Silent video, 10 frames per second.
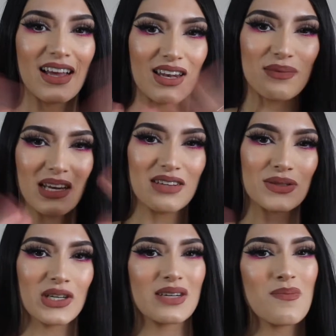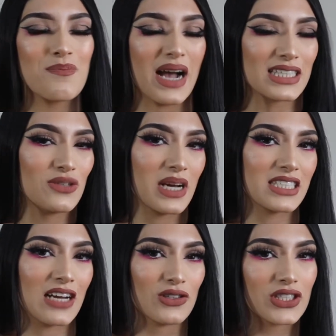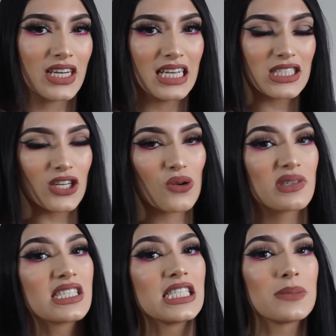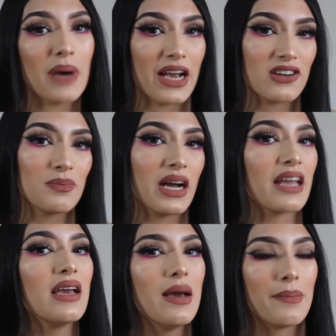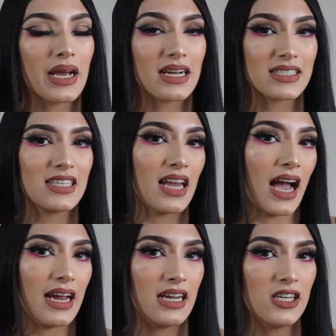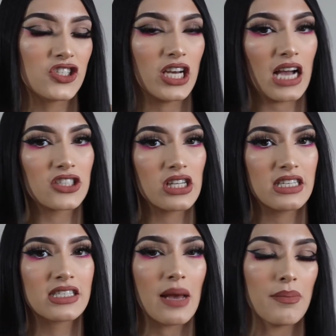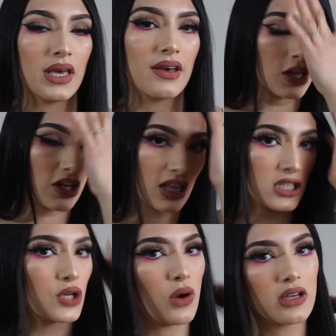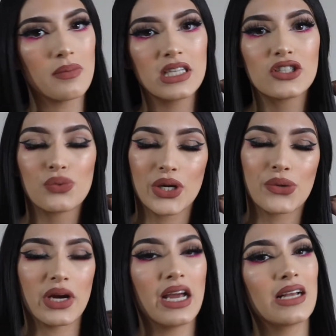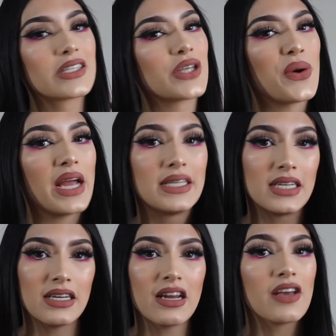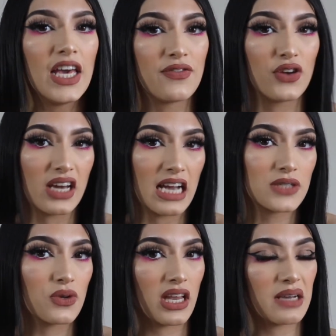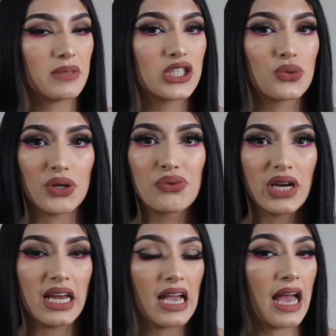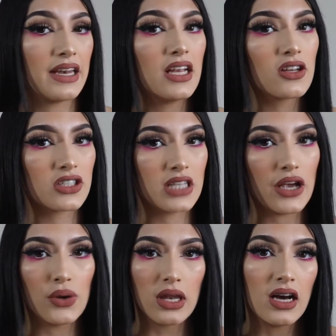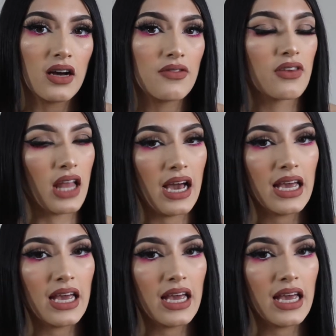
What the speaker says: Hello my loves, welcome back to my channel. Today's look was inspired by my cousin Heidi. She actually sent me a look that she wanted me to recreate, so I did. If you guys would like me to recreate any looks that you love,